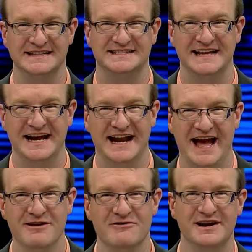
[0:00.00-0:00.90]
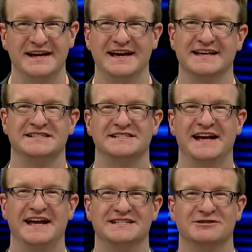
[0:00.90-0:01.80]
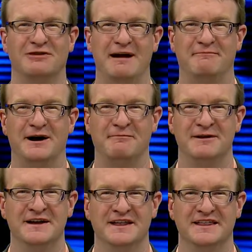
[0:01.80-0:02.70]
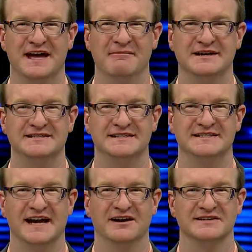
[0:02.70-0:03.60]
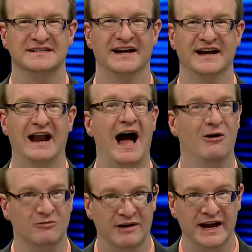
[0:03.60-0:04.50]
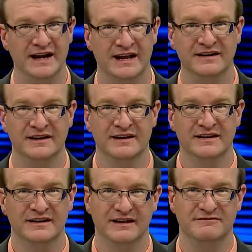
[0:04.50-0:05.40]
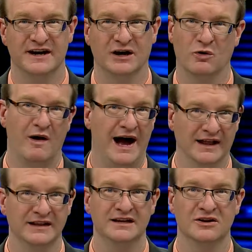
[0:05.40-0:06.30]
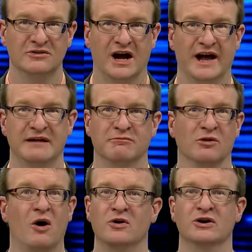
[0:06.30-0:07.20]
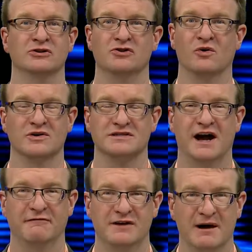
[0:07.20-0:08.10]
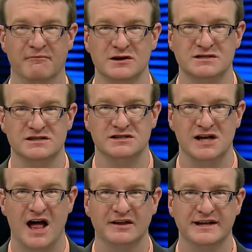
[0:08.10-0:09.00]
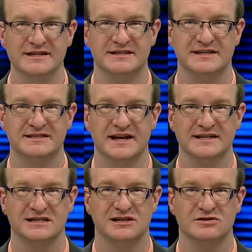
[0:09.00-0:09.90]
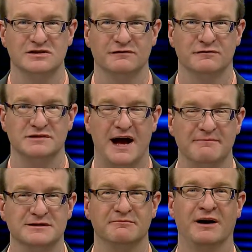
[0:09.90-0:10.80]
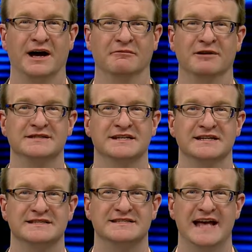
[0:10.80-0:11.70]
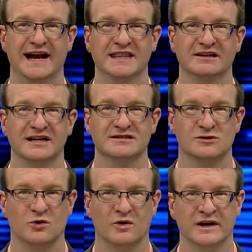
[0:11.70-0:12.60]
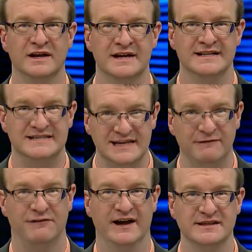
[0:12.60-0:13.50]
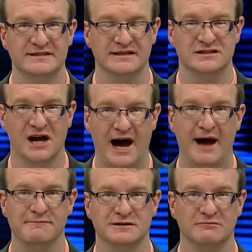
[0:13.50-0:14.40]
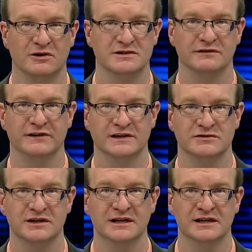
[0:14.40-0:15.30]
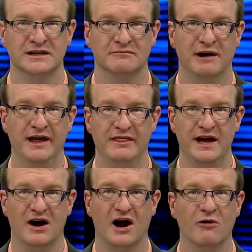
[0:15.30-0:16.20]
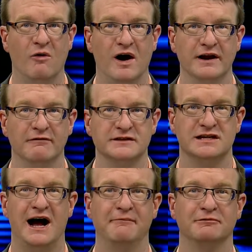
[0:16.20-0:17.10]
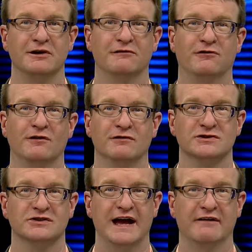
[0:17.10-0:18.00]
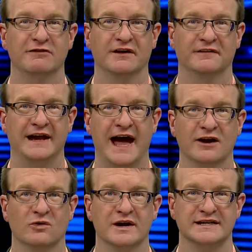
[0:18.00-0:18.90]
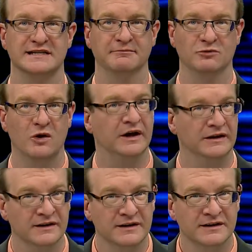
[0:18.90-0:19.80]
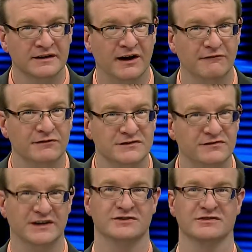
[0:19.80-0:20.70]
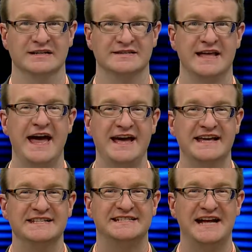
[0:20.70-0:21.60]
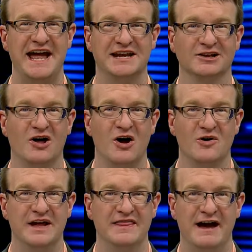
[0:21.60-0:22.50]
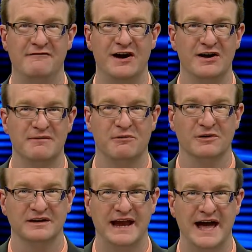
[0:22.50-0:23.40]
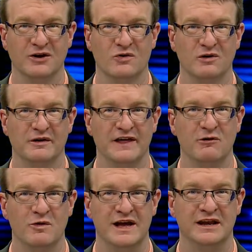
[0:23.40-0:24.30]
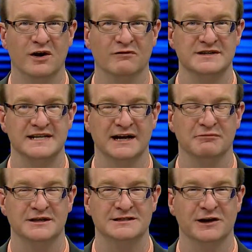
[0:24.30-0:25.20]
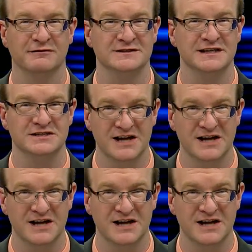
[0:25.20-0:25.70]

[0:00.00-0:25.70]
St. Henry has a chance to wrap up the MAC title tonight outright, and they've done it quietly. No gaudy blow your doors off numbers, just solid, consistent execution from top to bottom. Redskins second in the league in scoring, defense, and tops in margin of victory, but they are one of the top three or four in virtually every other category except one conference victories. They can stand alone in that very important category with a win over second place Delphos St.